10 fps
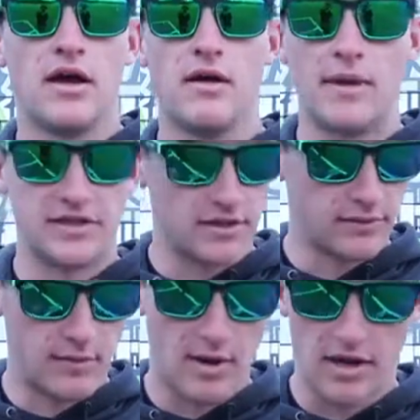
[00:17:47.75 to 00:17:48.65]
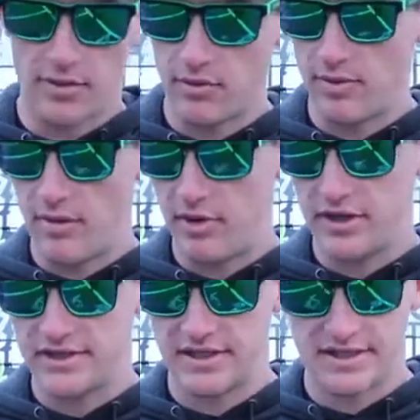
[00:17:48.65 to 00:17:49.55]
I talked to a couple of my
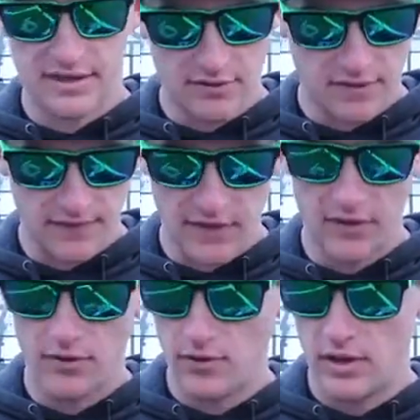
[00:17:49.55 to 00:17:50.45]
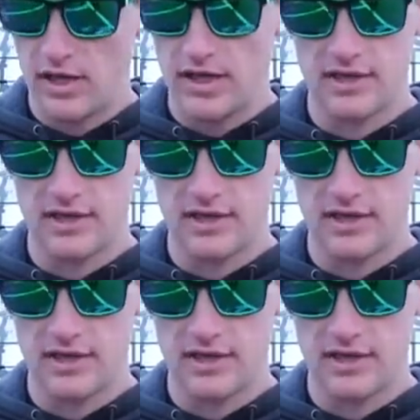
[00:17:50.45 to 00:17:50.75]
buddies, like I said during the video,